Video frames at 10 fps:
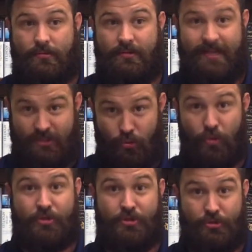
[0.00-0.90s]
That's the
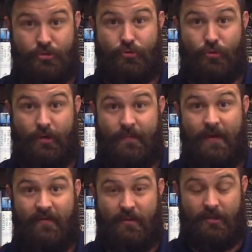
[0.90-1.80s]
word to destroy
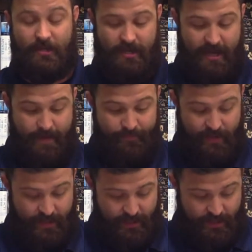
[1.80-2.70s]
that we've been looking at.
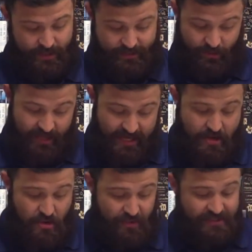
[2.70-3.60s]
So he
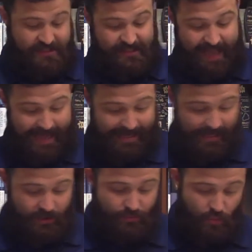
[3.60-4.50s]
who is slack in
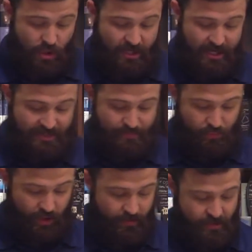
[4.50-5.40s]
his work is
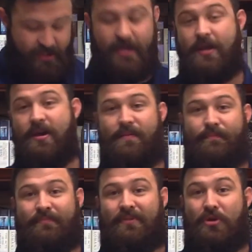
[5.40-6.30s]
brother to him
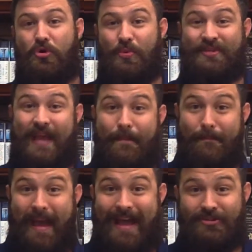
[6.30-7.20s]
who is a
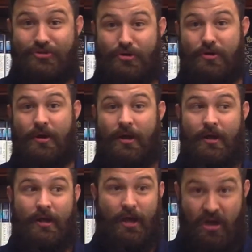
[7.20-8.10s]
master
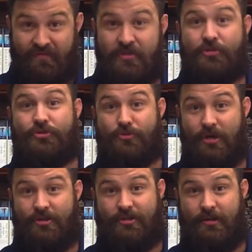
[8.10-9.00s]
of
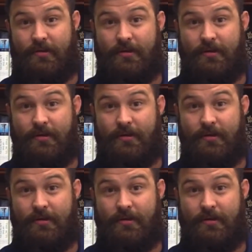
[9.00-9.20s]
destruction.